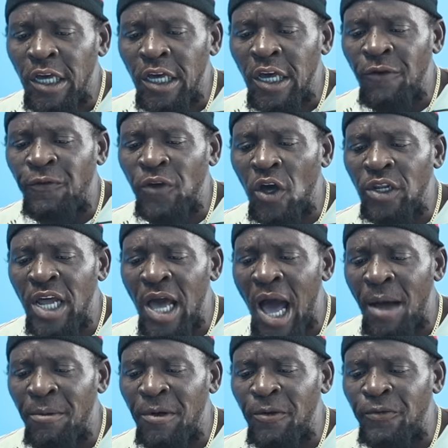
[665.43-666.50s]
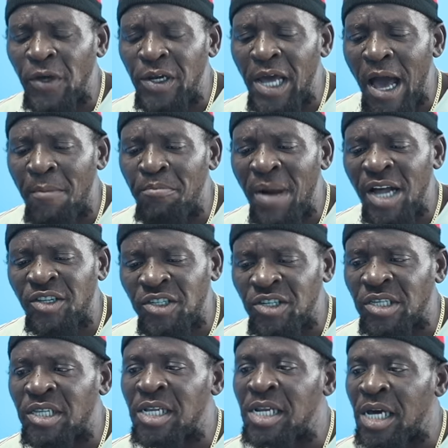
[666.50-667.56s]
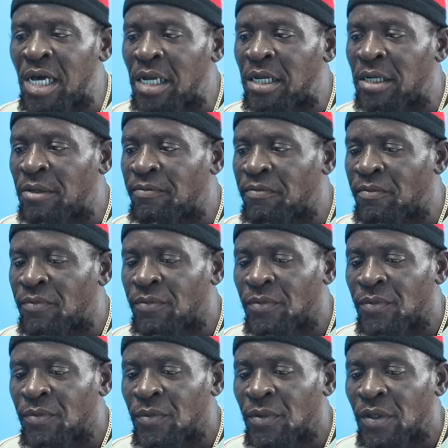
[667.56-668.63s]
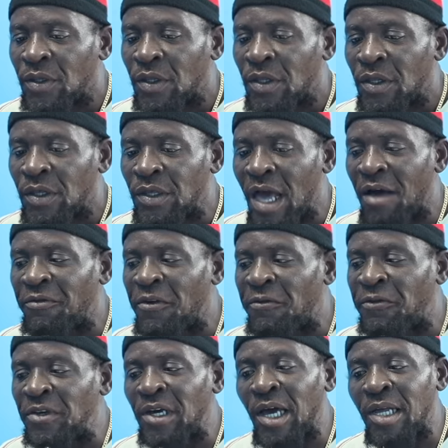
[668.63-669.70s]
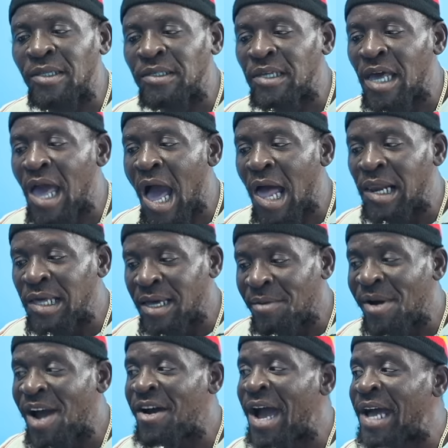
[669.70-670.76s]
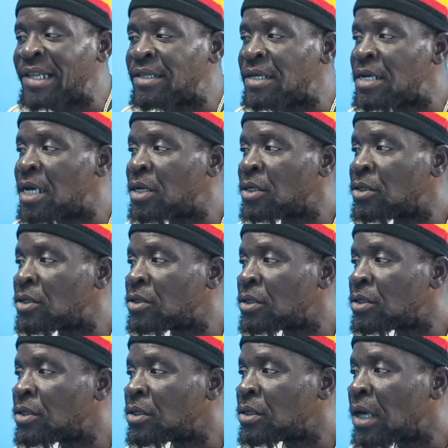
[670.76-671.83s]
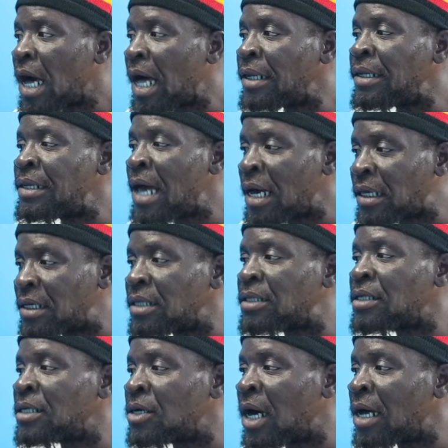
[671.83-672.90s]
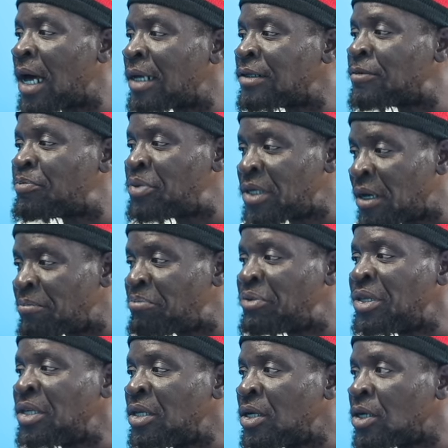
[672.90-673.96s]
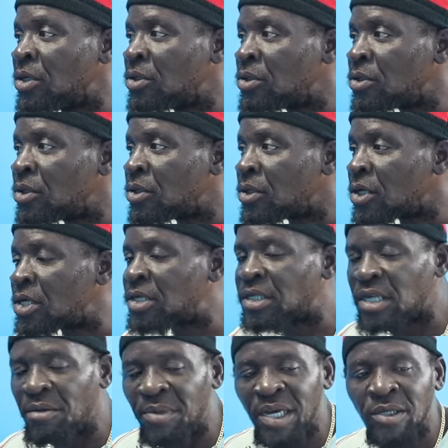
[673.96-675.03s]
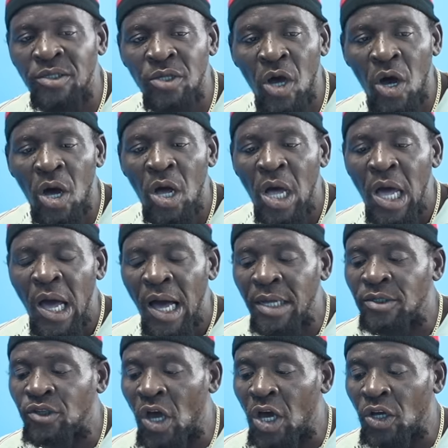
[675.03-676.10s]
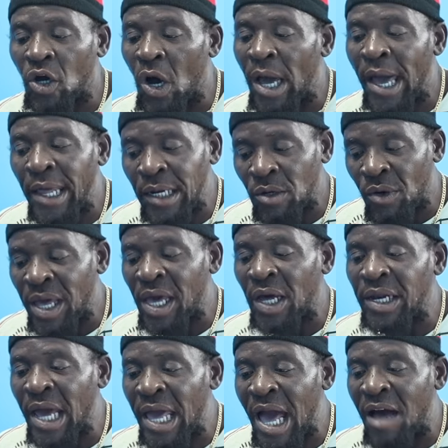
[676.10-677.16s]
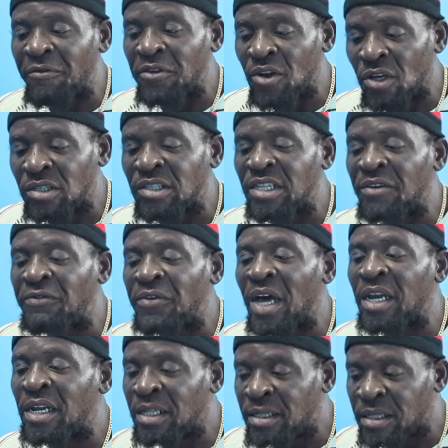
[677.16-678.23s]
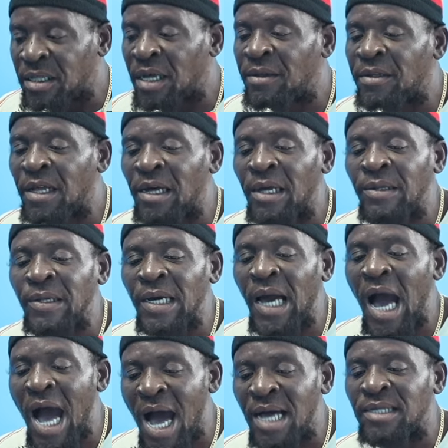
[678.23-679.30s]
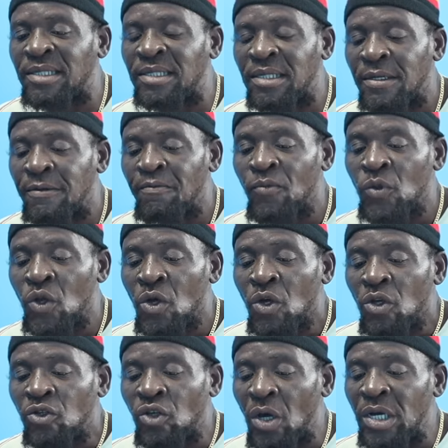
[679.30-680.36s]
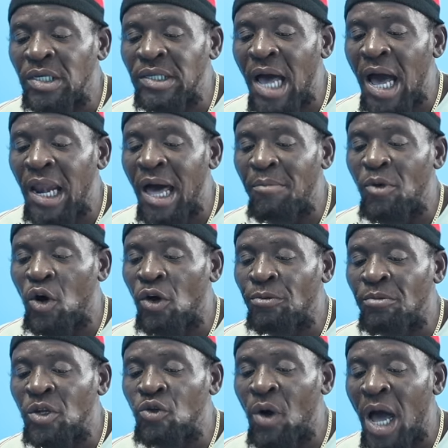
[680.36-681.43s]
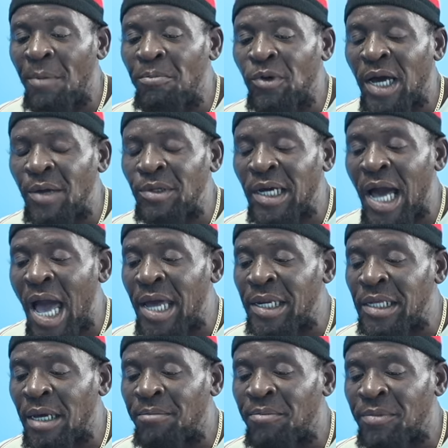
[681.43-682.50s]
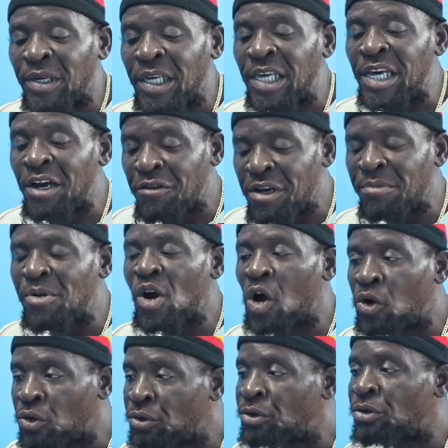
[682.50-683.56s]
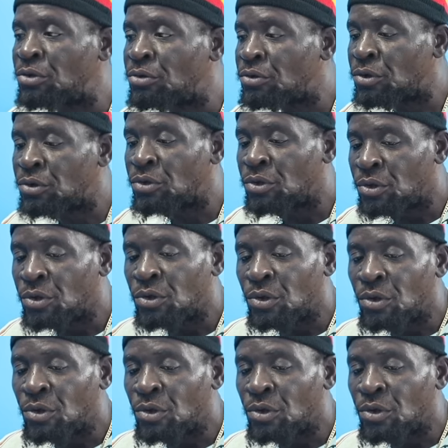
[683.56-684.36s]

If you're there, if you're there matches late, you have to figure out say you're a right, you know and knock it, you know, as PNP, you know. Mm. Uh-huh. You see me? So I saw it go anywhere you're there, you have to yeah, defend the, the, the, the cause. So it's all about, you know, I got a guy named Gary Brown. Gary Brown.